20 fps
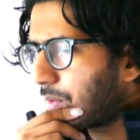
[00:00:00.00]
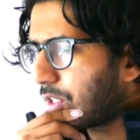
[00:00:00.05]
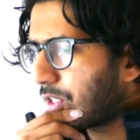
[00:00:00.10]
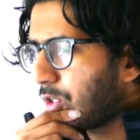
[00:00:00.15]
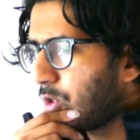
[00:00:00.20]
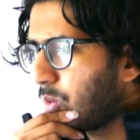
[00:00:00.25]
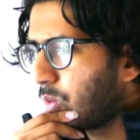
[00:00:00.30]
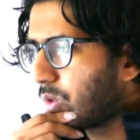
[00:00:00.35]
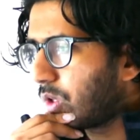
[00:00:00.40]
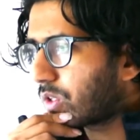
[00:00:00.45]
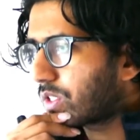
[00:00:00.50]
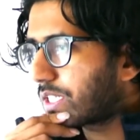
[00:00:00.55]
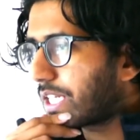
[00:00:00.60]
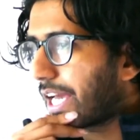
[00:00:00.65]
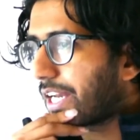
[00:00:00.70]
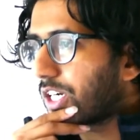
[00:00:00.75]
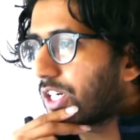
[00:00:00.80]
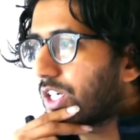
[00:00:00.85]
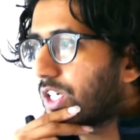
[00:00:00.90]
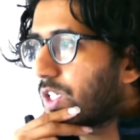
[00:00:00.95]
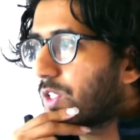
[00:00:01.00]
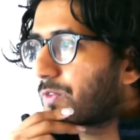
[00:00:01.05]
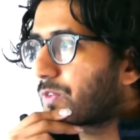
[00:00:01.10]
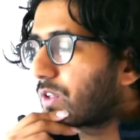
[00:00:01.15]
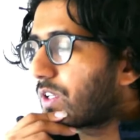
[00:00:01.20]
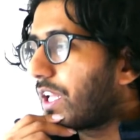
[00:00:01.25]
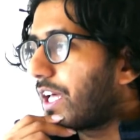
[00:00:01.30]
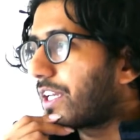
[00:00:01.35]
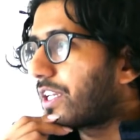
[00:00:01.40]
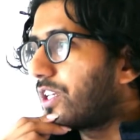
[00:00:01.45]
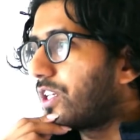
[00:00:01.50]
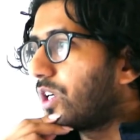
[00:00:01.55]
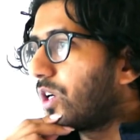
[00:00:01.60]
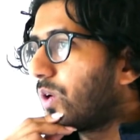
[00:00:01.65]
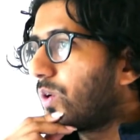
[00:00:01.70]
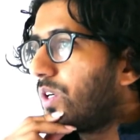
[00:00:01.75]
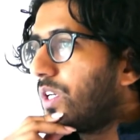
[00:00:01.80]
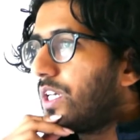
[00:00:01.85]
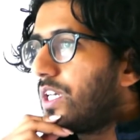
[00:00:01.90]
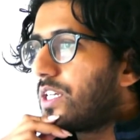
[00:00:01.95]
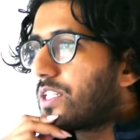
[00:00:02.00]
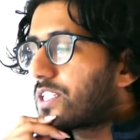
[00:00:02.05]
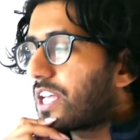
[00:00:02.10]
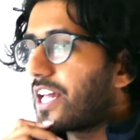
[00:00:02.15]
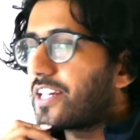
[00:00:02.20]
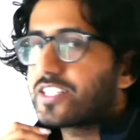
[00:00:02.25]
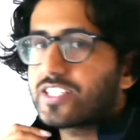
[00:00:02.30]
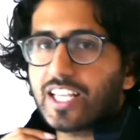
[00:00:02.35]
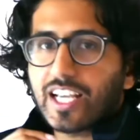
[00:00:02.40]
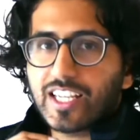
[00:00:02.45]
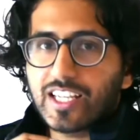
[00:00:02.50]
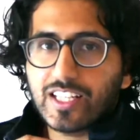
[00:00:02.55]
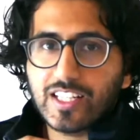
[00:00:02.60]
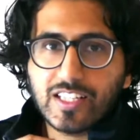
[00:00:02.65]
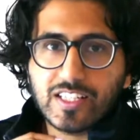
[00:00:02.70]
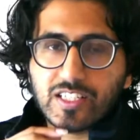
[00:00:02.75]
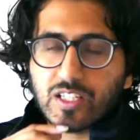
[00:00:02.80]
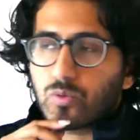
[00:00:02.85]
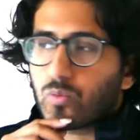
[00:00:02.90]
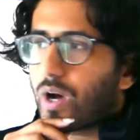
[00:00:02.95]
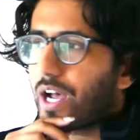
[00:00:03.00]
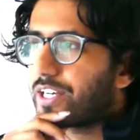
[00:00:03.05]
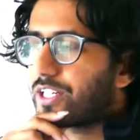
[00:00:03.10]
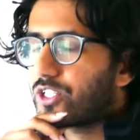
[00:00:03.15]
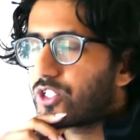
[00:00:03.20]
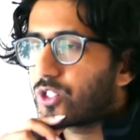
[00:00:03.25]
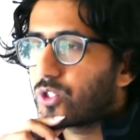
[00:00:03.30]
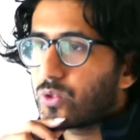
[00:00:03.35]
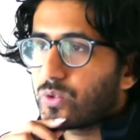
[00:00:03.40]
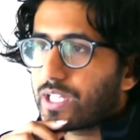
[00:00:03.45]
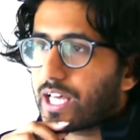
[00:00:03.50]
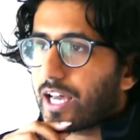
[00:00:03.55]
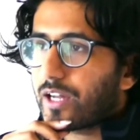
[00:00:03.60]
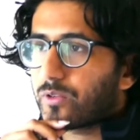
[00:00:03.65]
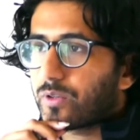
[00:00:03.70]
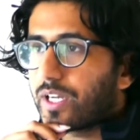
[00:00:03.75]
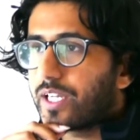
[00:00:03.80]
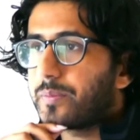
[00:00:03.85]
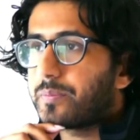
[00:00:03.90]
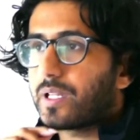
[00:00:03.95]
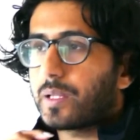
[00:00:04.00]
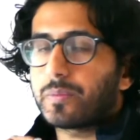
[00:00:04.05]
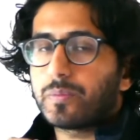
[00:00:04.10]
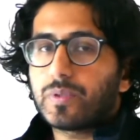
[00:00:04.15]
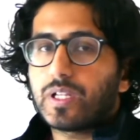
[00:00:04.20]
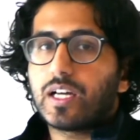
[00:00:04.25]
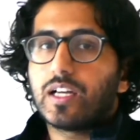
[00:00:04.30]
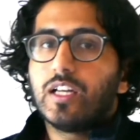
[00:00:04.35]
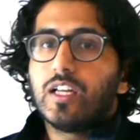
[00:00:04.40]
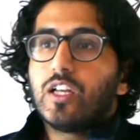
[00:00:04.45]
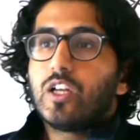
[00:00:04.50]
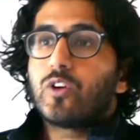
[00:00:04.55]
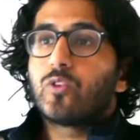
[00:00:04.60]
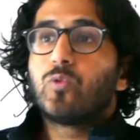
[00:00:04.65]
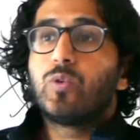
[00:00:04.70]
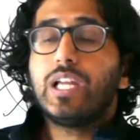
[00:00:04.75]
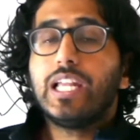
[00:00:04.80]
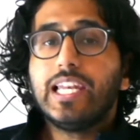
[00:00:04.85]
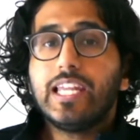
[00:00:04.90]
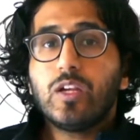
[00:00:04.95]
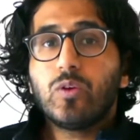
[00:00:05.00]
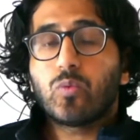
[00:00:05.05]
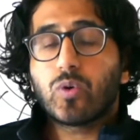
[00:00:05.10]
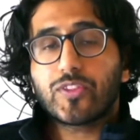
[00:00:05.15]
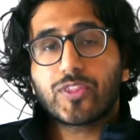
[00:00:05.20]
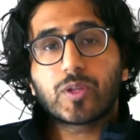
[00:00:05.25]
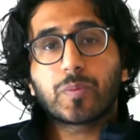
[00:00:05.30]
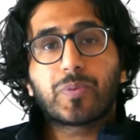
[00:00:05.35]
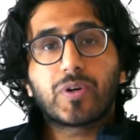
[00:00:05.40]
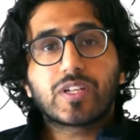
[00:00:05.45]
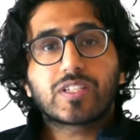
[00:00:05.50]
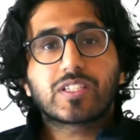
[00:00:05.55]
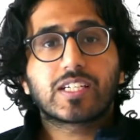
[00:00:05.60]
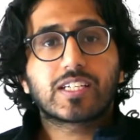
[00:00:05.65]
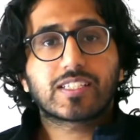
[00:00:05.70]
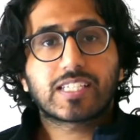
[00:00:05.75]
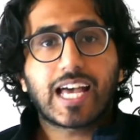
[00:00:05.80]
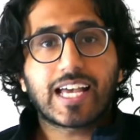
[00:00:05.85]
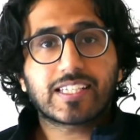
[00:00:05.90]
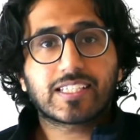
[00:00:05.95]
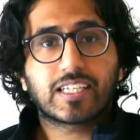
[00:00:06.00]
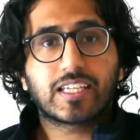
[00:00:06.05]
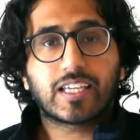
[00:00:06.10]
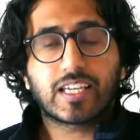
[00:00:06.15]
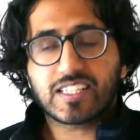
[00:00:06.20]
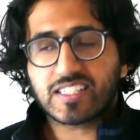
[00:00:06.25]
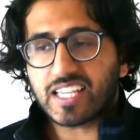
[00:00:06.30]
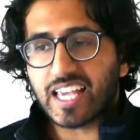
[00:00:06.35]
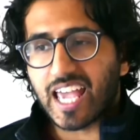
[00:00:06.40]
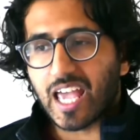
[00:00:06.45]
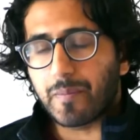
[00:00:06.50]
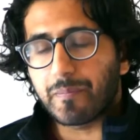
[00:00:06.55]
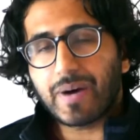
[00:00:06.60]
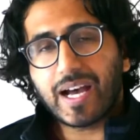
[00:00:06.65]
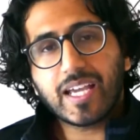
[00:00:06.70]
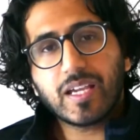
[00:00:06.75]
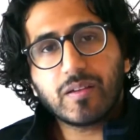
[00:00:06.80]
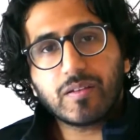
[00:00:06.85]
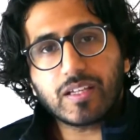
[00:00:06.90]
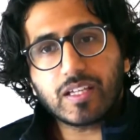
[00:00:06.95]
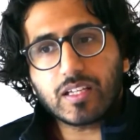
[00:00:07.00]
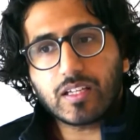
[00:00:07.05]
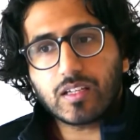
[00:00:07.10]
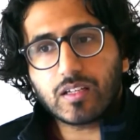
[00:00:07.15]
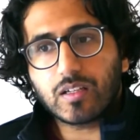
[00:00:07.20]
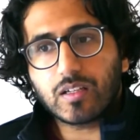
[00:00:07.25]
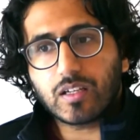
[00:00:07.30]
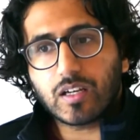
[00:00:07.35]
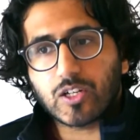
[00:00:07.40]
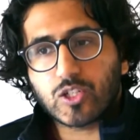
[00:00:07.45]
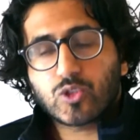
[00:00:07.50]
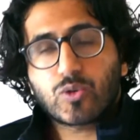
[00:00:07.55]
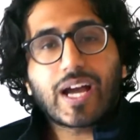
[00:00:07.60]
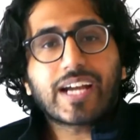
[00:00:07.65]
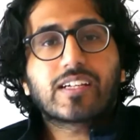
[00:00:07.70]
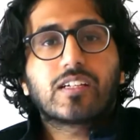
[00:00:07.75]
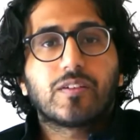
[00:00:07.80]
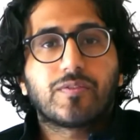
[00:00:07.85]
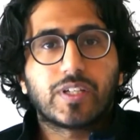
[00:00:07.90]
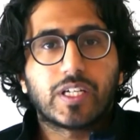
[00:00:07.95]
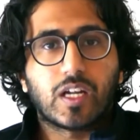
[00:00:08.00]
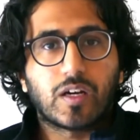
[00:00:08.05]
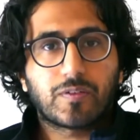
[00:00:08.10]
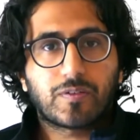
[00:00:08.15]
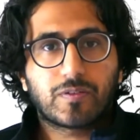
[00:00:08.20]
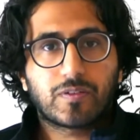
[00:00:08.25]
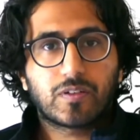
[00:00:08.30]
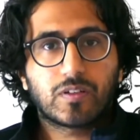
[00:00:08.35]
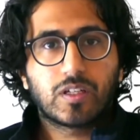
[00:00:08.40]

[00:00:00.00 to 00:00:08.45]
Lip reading: you looked at her for like, you know, 10 seconds and why did you do that, right? Blah, blah, blah. Really what the person is asking is, am I attractive enough?